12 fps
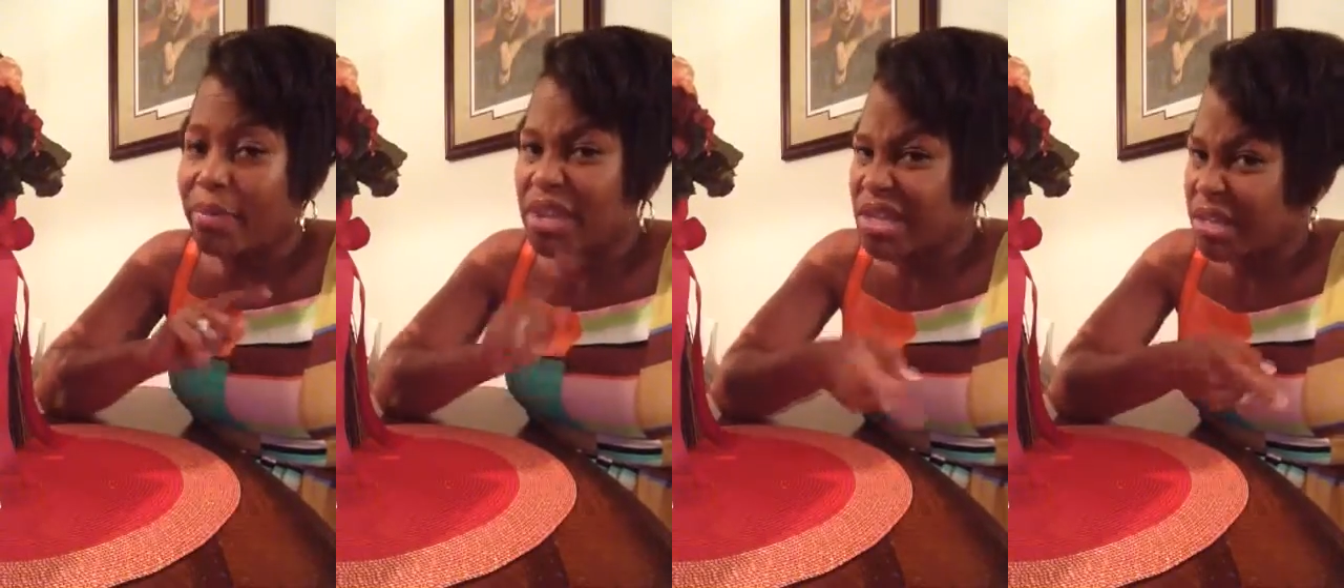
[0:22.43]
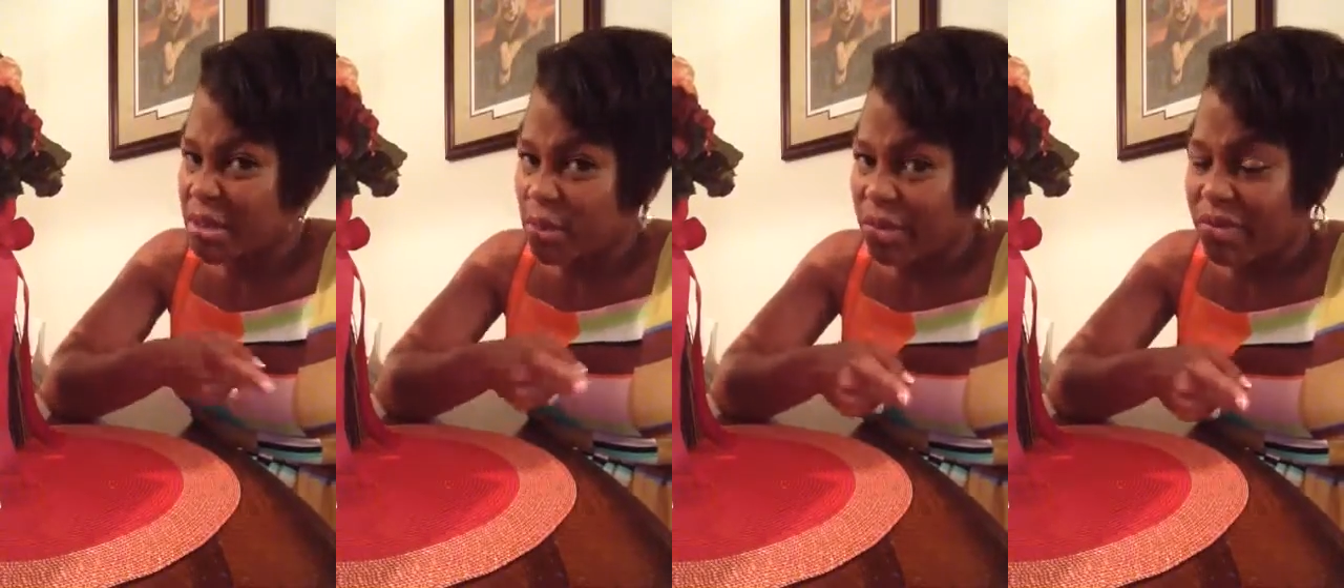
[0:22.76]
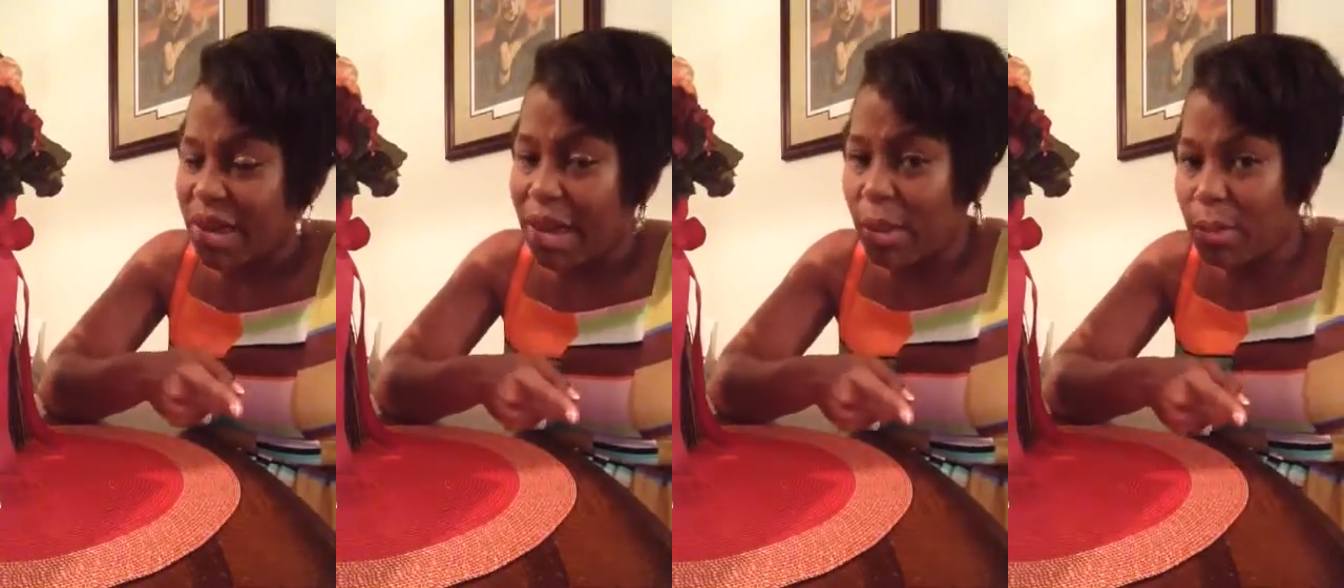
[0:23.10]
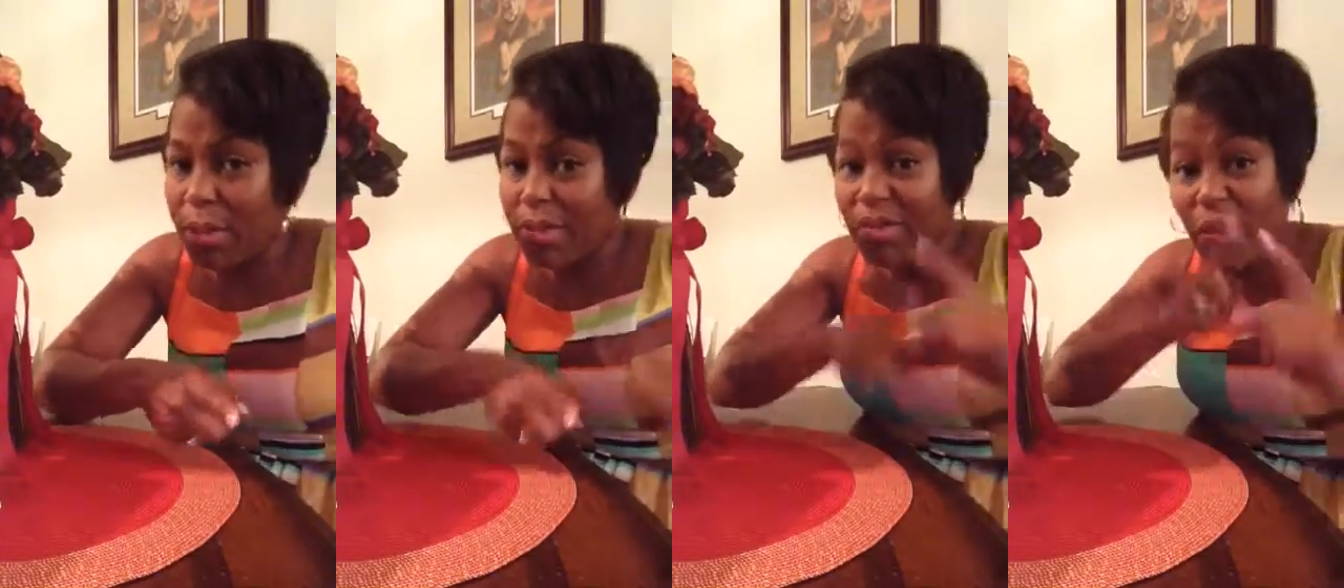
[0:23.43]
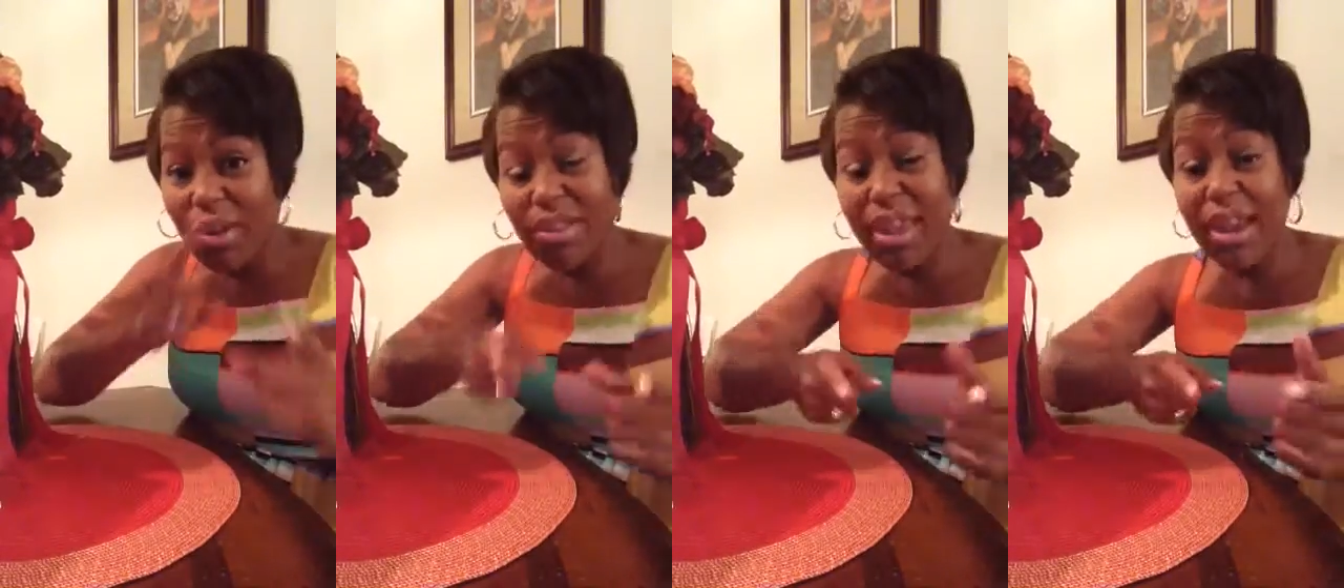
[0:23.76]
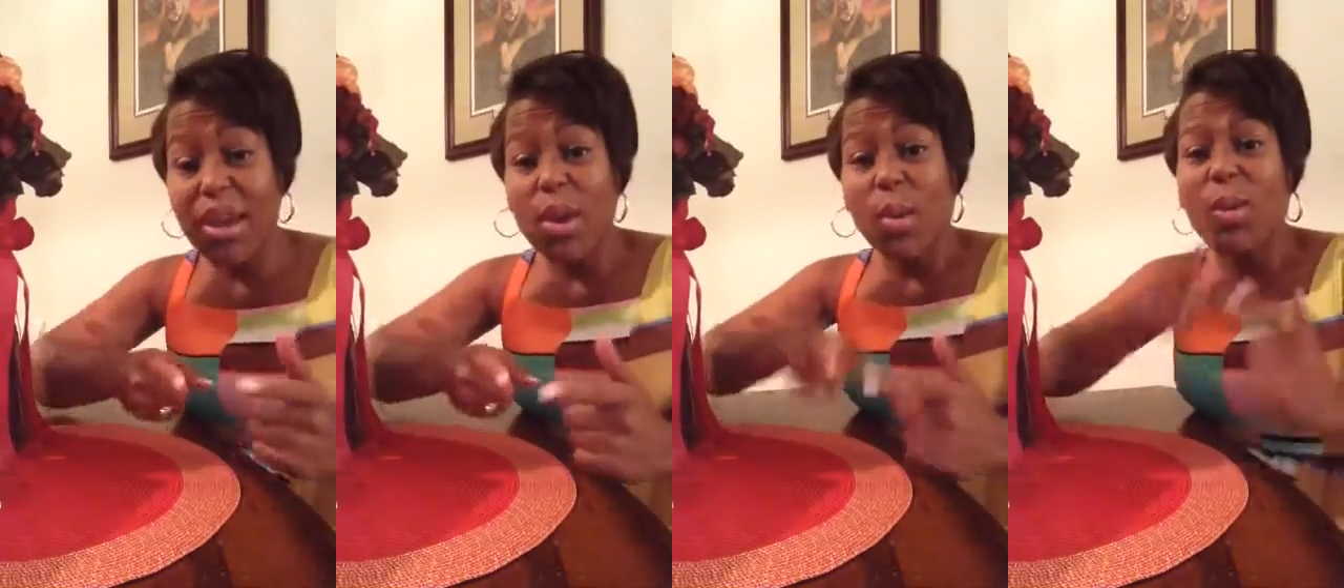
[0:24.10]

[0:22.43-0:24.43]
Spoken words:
Details will follow. But before then,